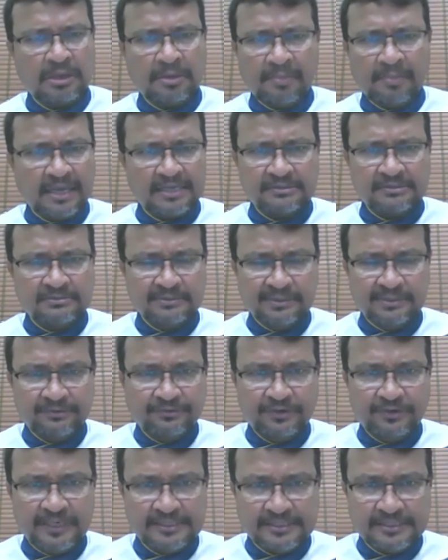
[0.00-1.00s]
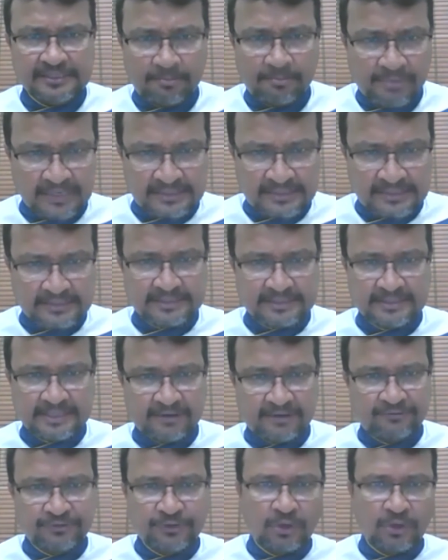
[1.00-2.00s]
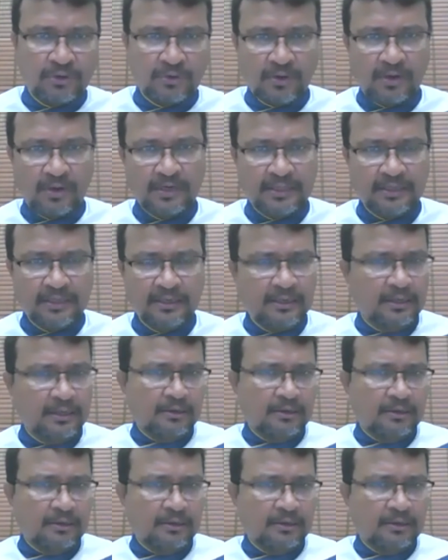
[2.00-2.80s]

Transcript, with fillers: or maximum if he is the best chef you're calling